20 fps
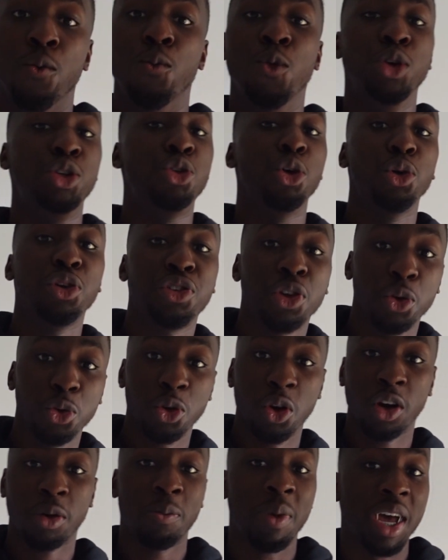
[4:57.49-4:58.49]
Rejoice, O
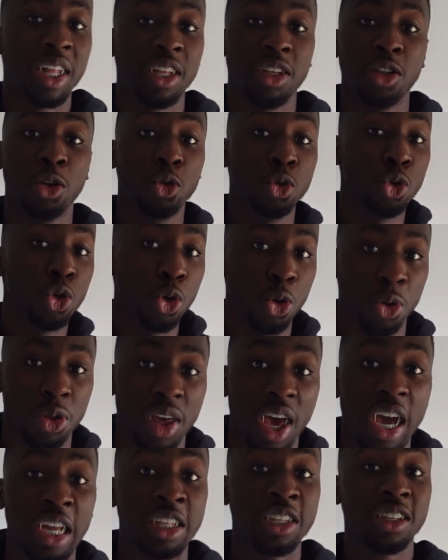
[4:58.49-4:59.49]
young man, in your
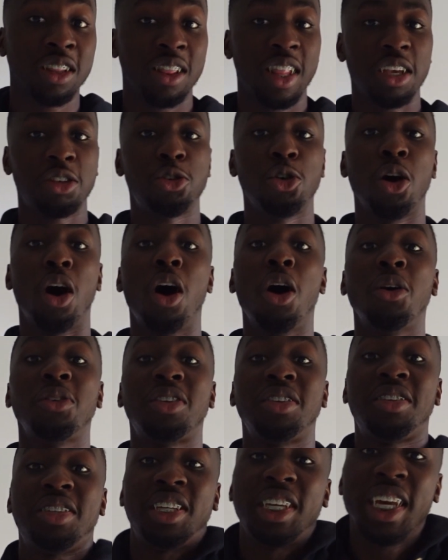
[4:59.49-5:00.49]
youth, and let your
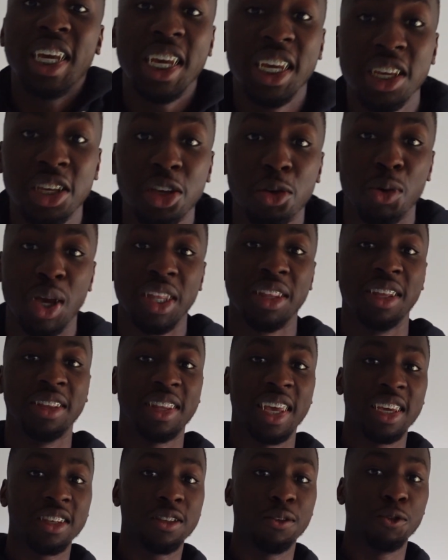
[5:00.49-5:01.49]
heart cheer you in the
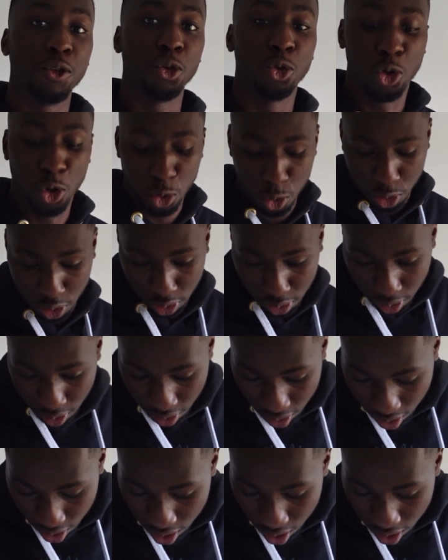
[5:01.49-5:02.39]
days of your youth.